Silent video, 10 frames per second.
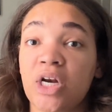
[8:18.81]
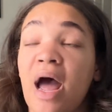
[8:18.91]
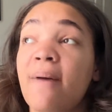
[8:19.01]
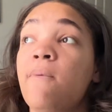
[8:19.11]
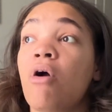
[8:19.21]

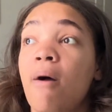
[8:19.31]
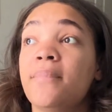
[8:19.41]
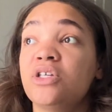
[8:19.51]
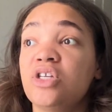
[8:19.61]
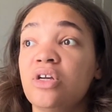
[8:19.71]
I
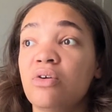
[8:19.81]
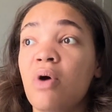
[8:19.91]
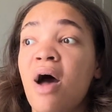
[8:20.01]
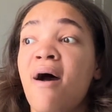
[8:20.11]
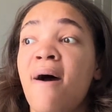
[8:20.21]
promise you,
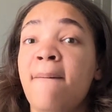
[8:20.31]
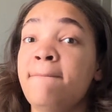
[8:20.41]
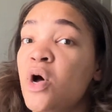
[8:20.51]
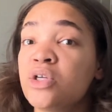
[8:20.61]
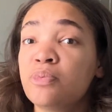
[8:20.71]

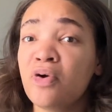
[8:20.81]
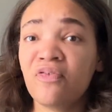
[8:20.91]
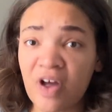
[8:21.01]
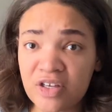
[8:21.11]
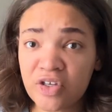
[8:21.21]
most
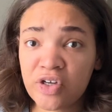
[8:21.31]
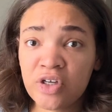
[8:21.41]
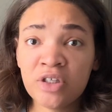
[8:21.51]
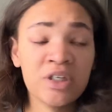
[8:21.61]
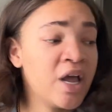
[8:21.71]

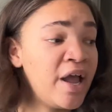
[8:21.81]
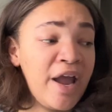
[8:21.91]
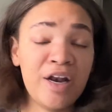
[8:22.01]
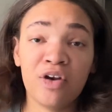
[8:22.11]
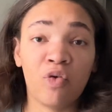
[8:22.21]
professors
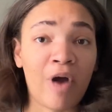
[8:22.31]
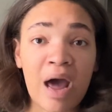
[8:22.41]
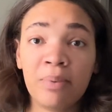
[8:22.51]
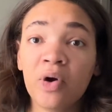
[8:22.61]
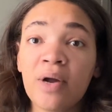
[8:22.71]
in
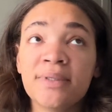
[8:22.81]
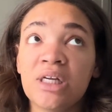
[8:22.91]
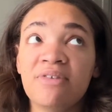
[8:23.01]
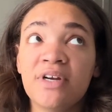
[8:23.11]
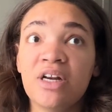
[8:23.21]
grad programs and
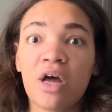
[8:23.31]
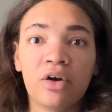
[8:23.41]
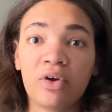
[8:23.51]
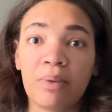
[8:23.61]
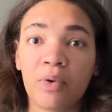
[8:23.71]
even in
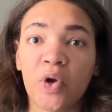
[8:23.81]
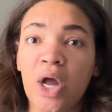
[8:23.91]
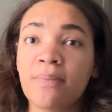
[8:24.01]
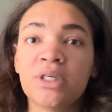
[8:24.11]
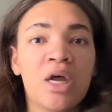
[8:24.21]
undergrad
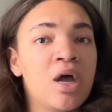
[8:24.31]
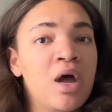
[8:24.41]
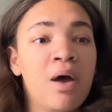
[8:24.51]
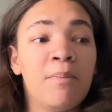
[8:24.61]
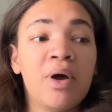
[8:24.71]
programs,
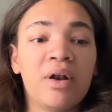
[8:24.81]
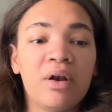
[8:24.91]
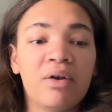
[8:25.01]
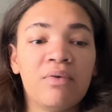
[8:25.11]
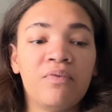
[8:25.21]
but
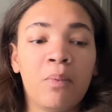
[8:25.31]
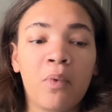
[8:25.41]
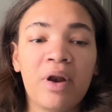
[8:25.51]
from